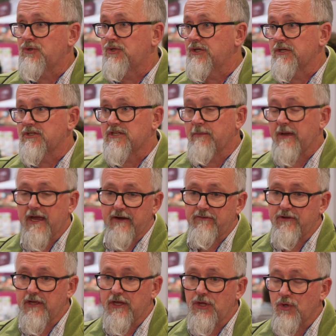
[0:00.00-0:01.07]
Just about
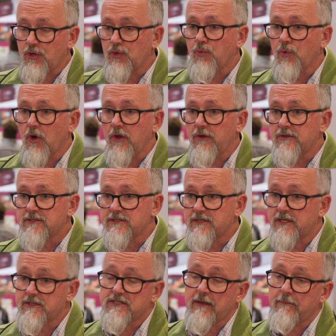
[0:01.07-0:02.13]
everything you could want,
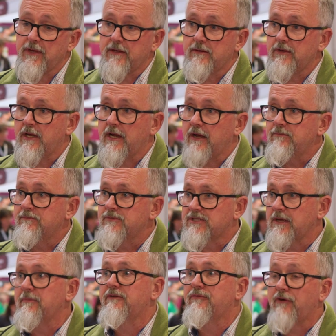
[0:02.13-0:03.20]
and
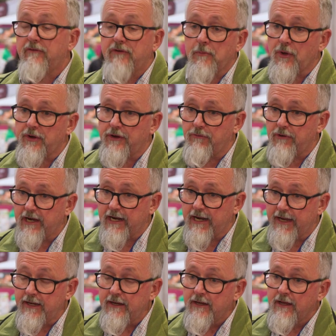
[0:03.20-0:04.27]
something for everybody
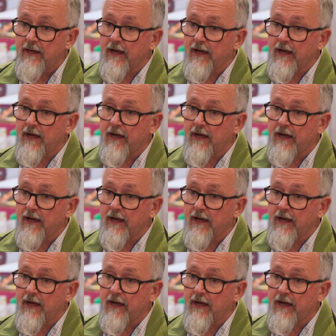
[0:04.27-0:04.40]
really,